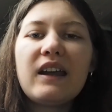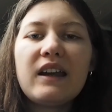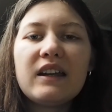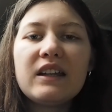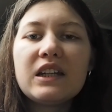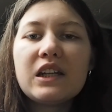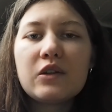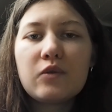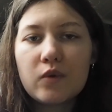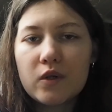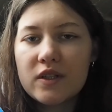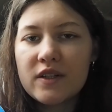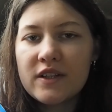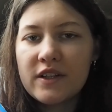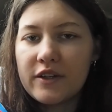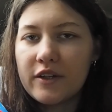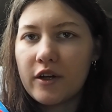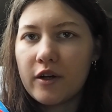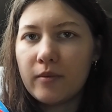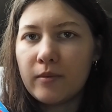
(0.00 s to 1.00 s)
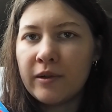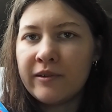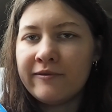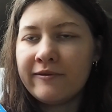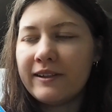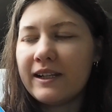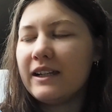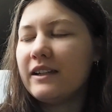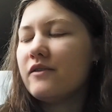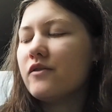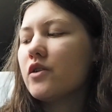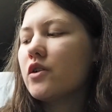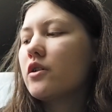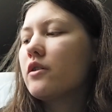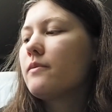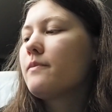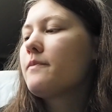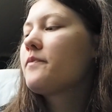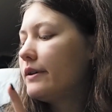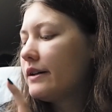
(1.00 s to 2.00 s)
And it was the normal
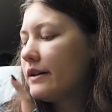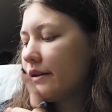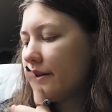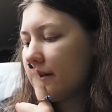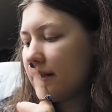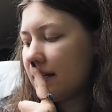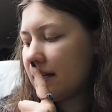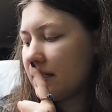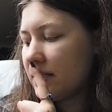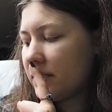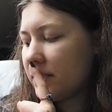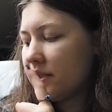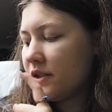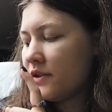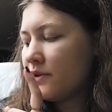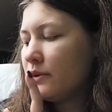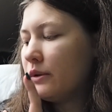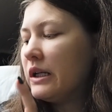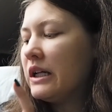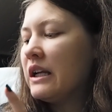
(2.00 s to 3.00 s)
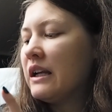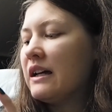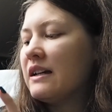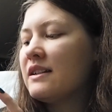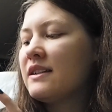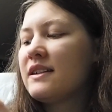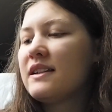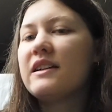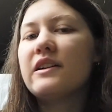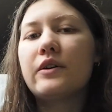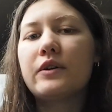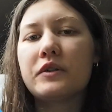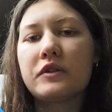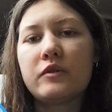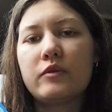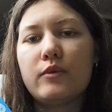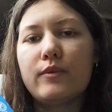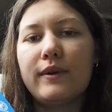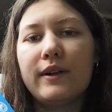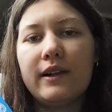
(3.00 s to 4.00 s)
flavor, but I just realized there are
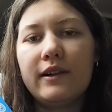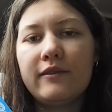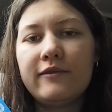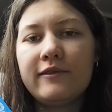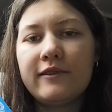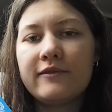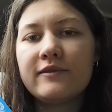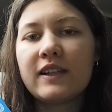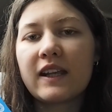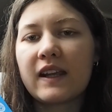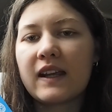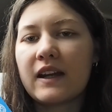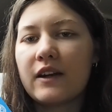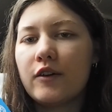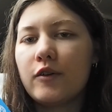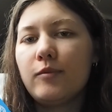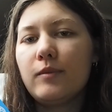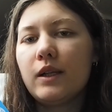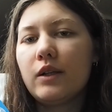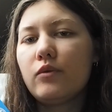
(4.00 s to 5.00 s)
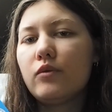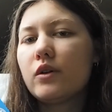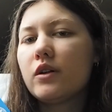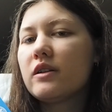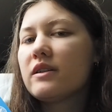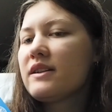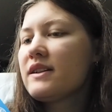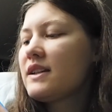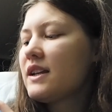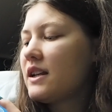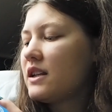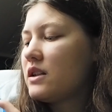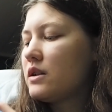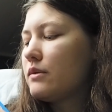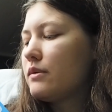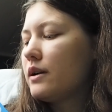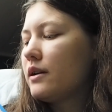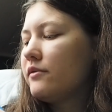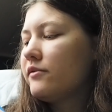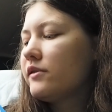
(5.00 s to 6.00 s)
12 of the caramel ones and
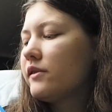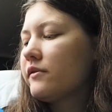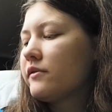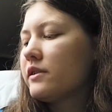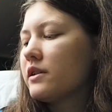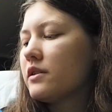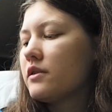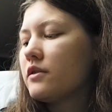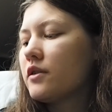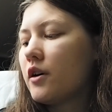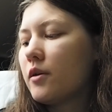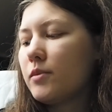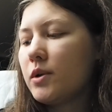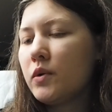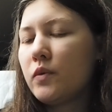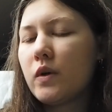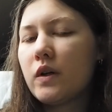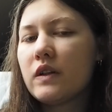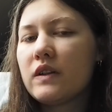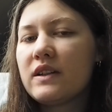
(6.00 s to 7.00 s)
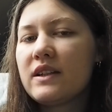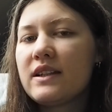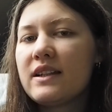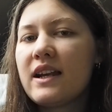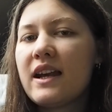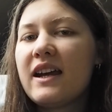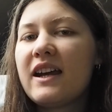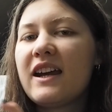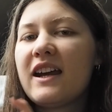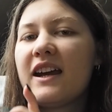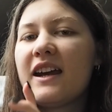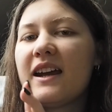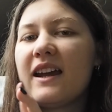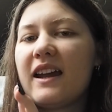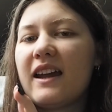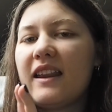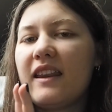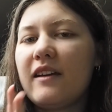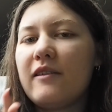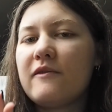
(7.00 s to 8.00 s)
12 of the normal ones
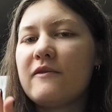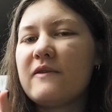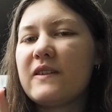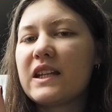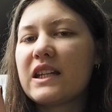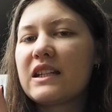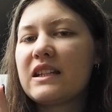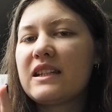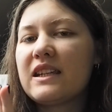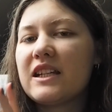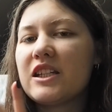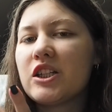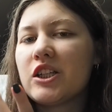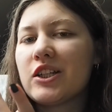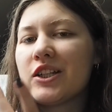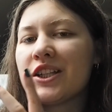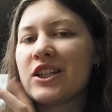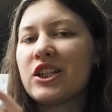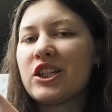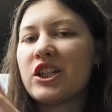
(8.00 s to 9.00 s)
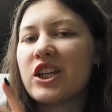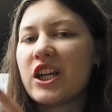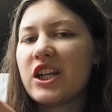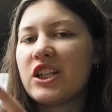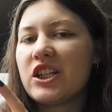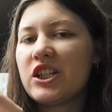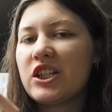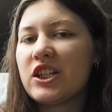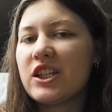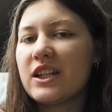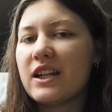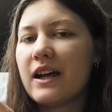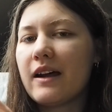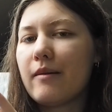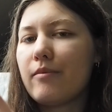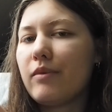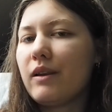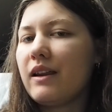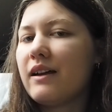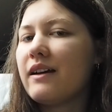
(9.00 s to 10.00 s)
and I think they just changed it
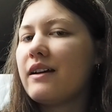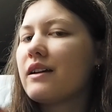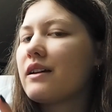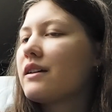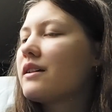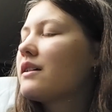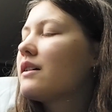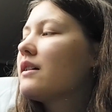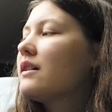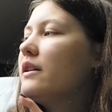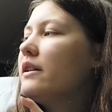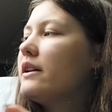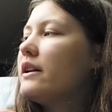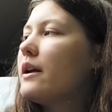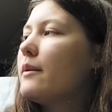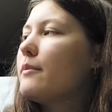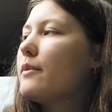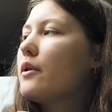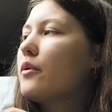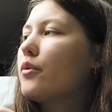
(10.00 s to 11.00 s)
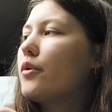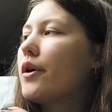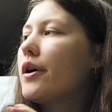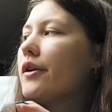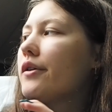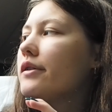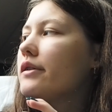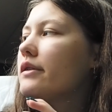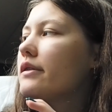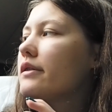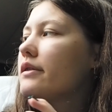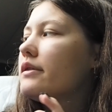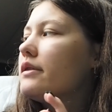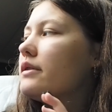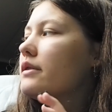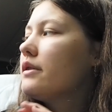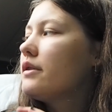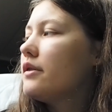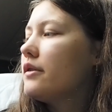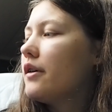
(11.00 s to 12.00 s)
up like number one
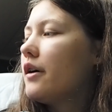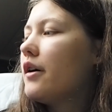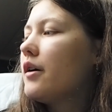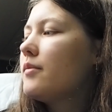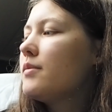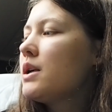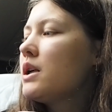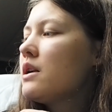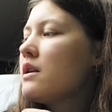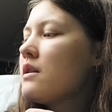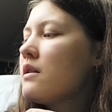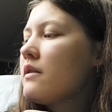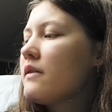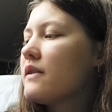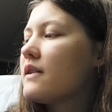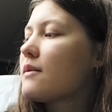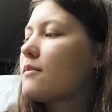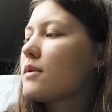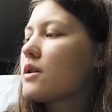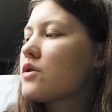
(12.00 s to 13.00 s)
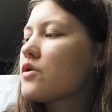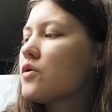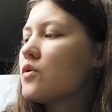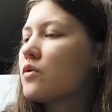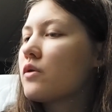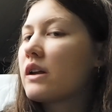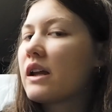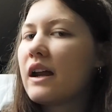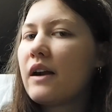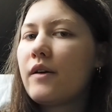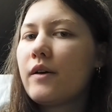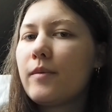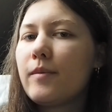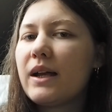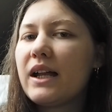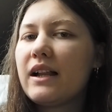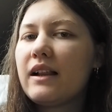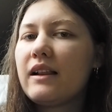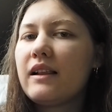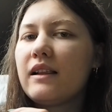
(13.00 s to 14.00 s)
normal, number two
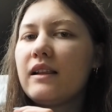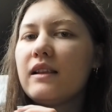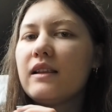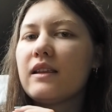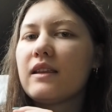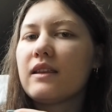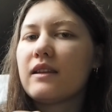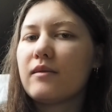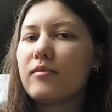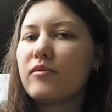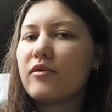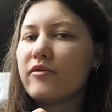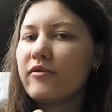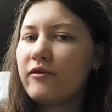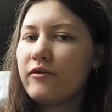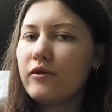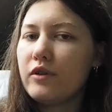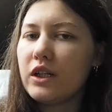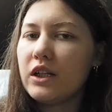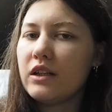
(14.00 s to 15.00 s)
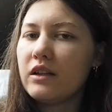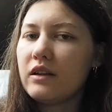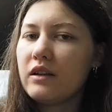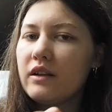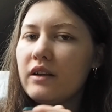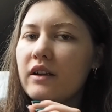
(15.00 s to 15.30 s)
caramel, number three